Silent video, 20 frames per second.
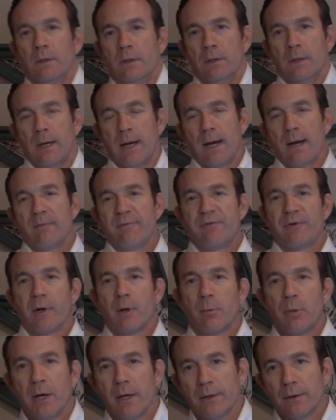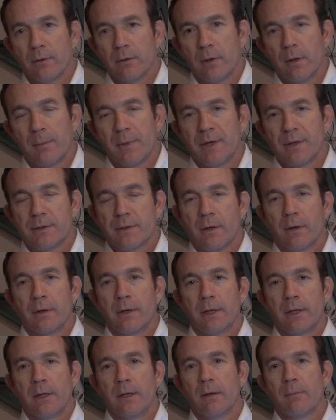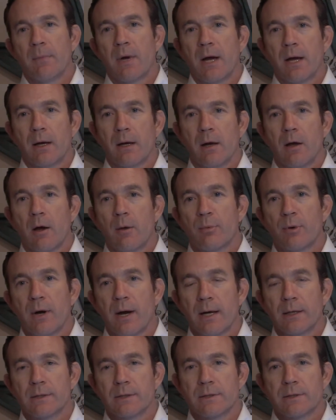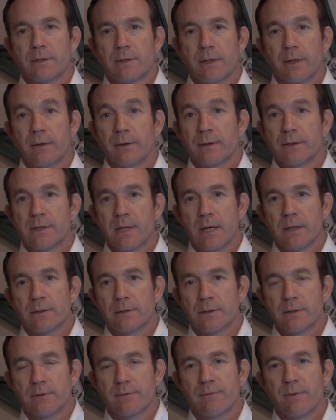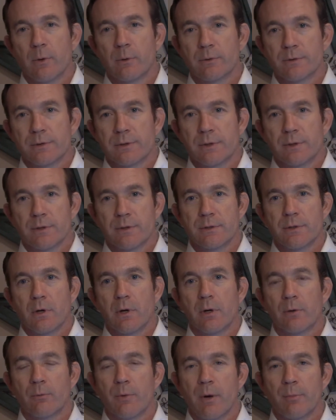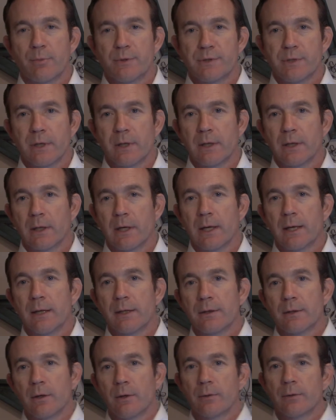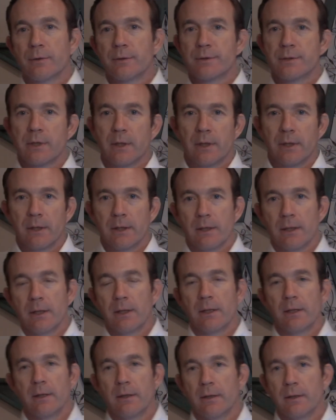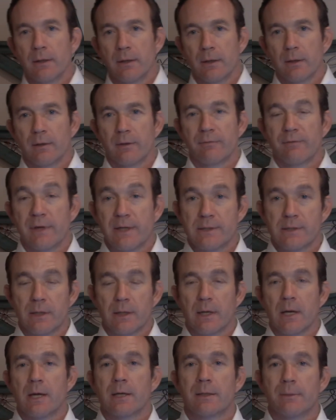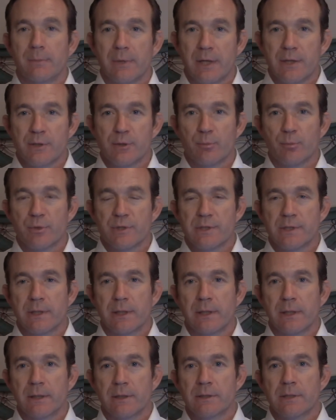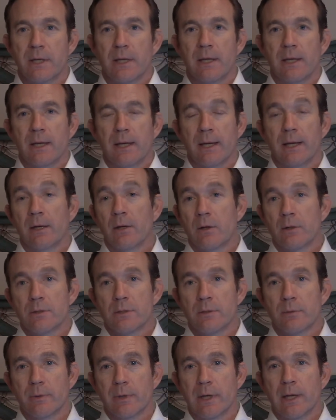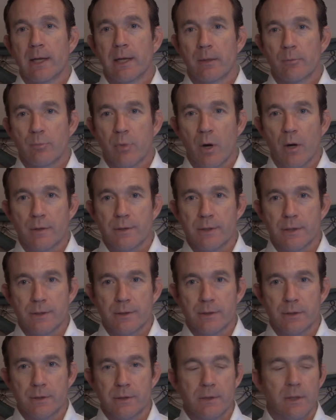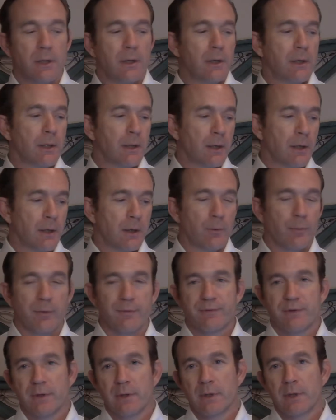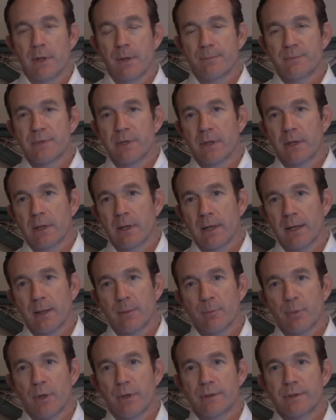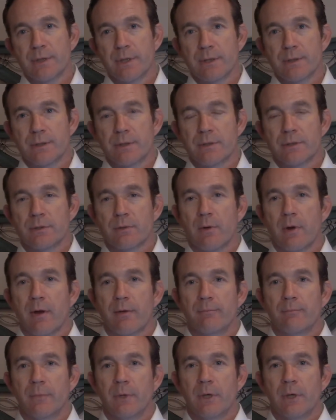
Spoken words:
Hi, I'm Philip Hundl. I'm an attorney. My law practice here in Texas focuses on representing landowners in facing condemnation proceedings and also in land partitions. We've seen an uptick in land partitions, so